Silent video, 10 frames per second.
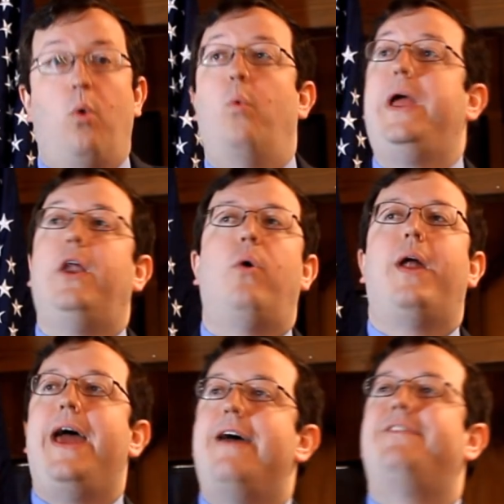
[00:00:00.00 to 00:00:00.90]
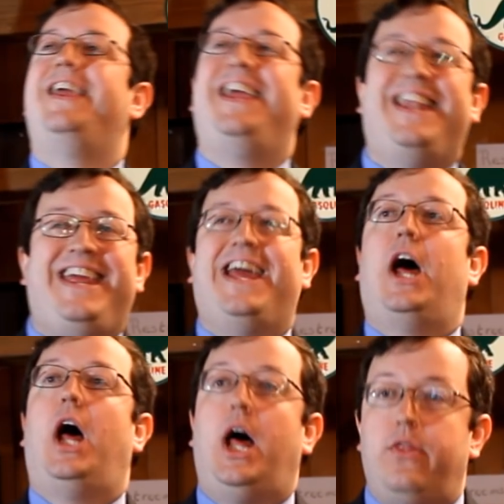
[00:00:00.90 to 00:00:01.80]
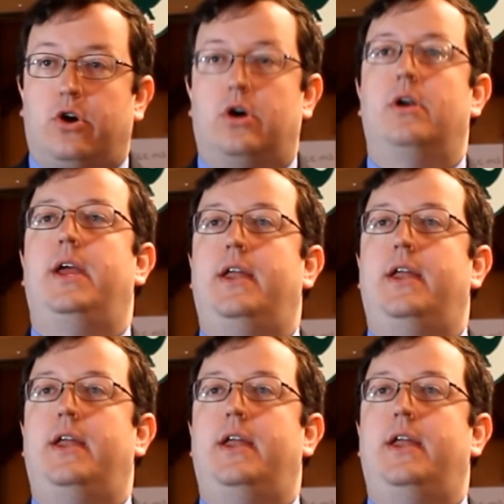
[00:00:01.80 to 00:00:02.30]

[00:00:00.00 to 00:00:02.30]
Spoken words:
we don't have any other